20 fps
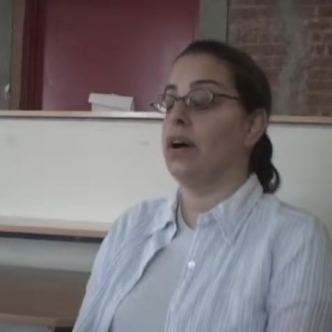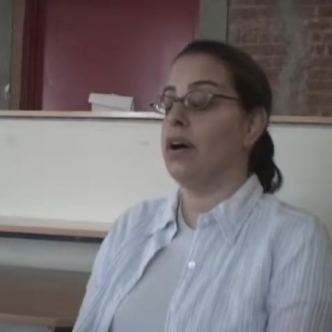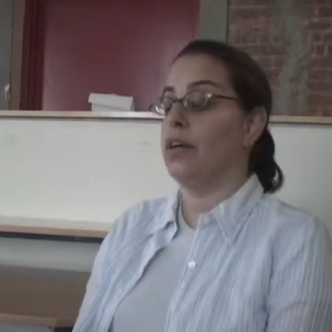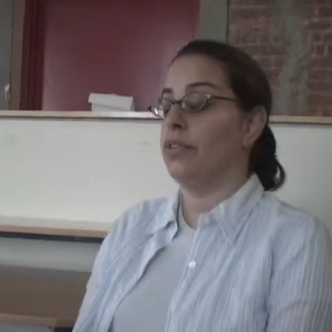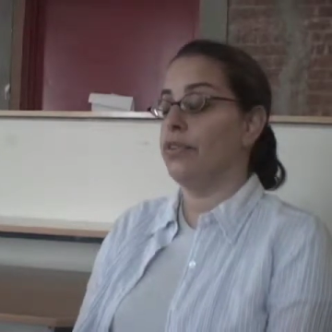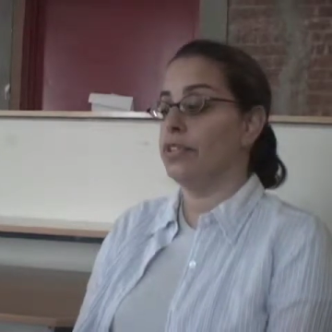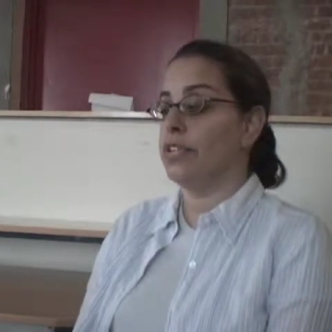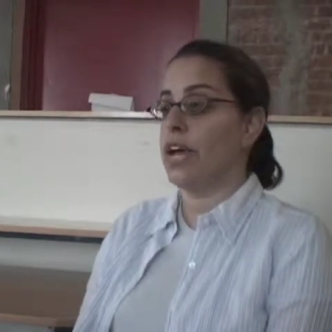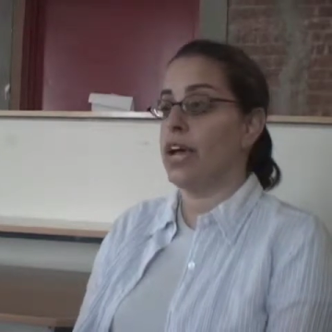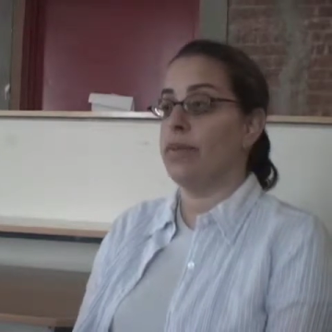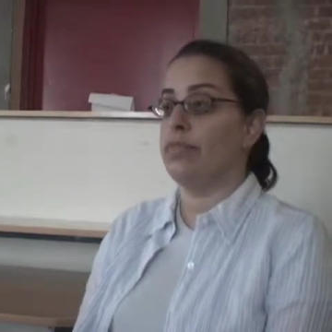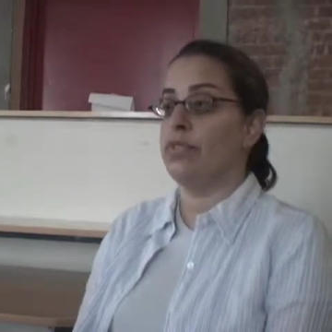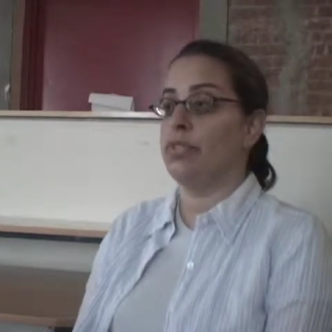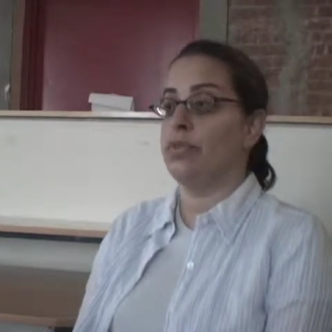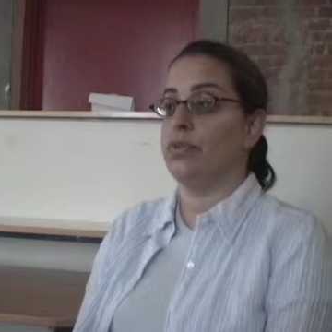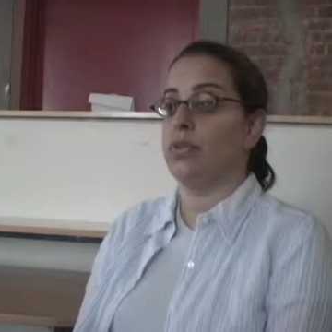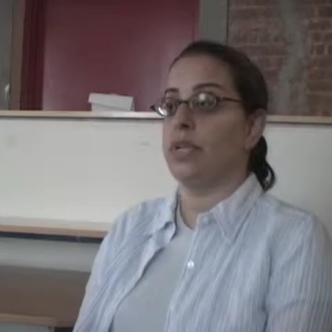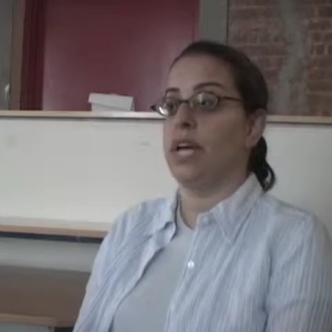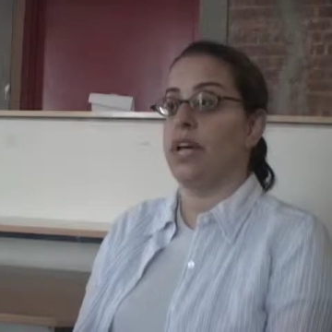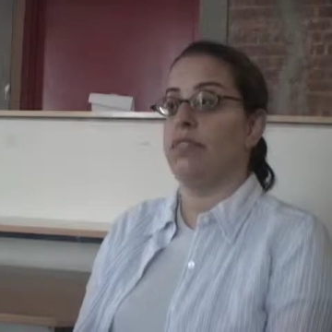other times
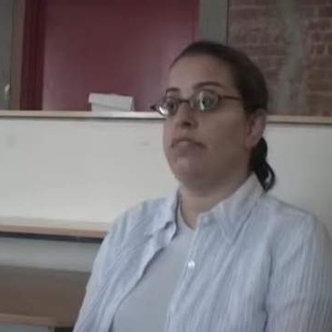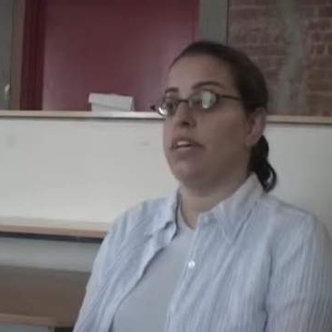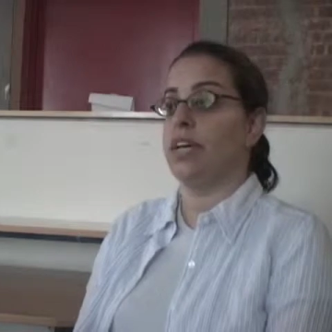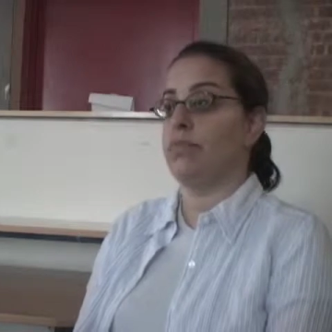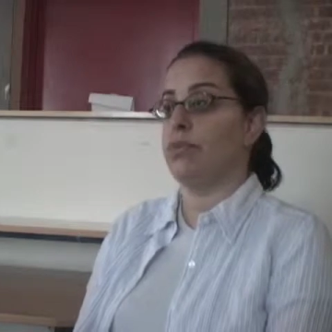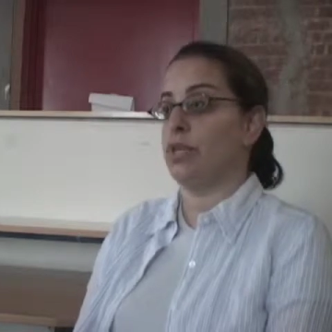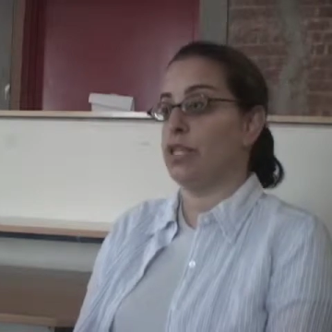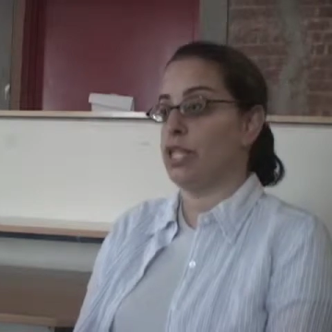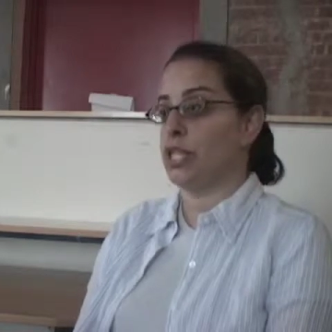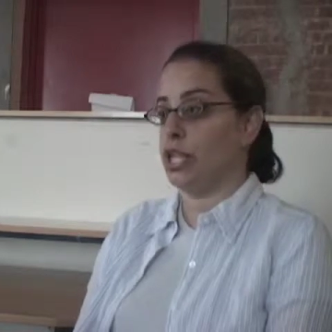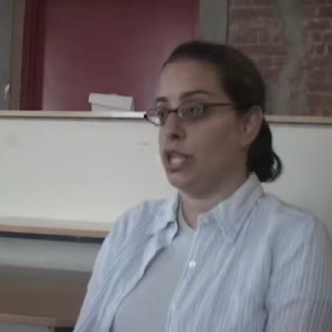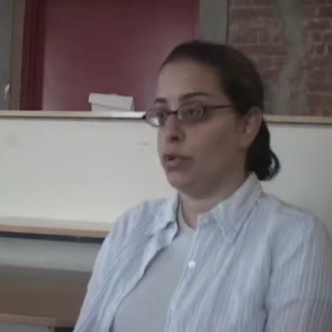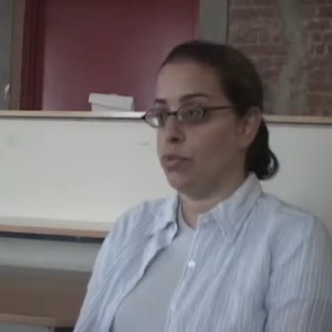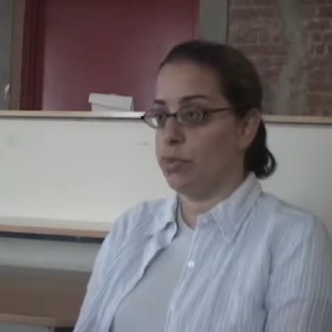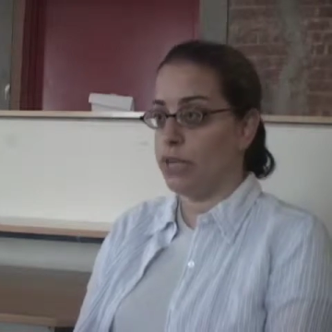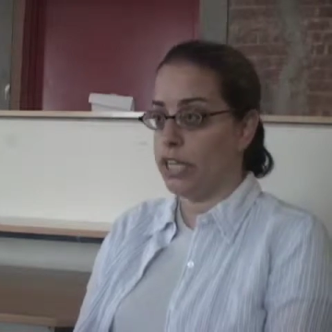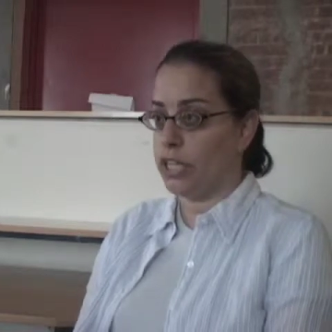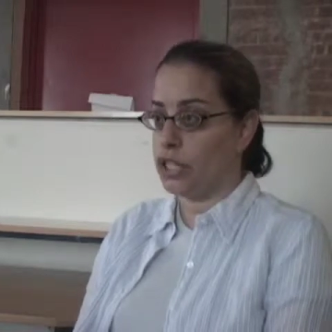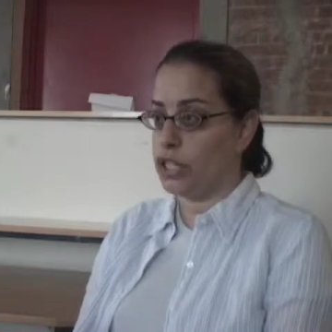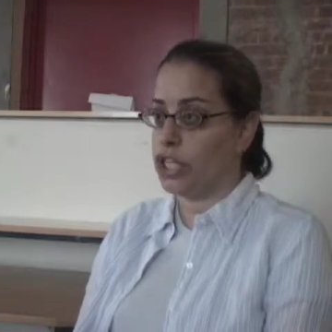you can have nightmares that you're
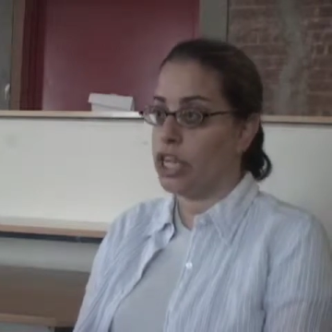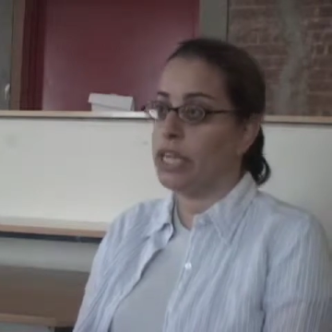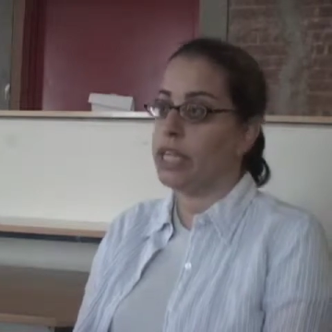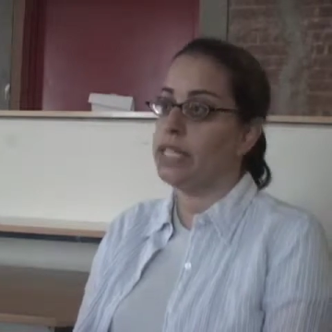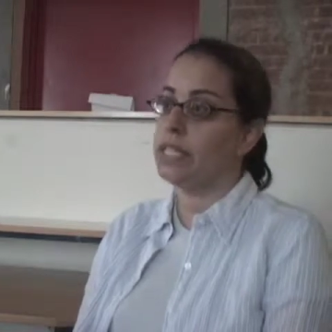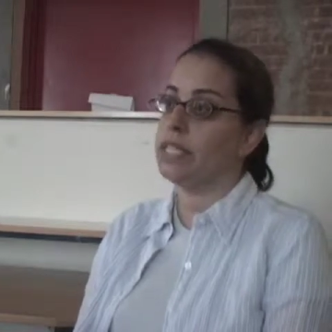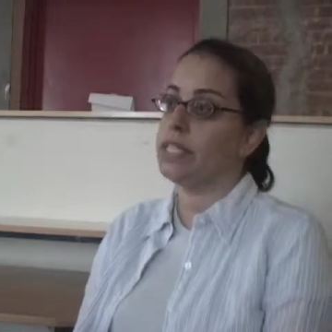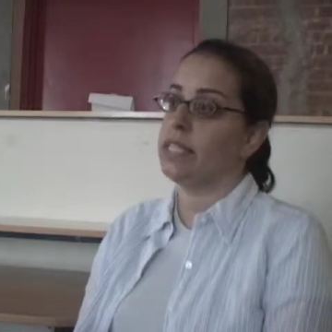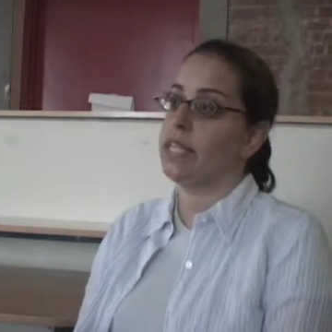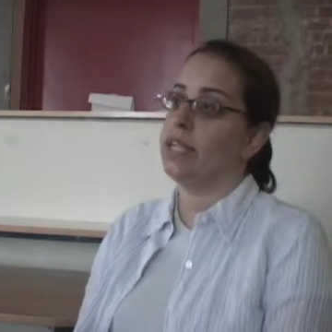being chased.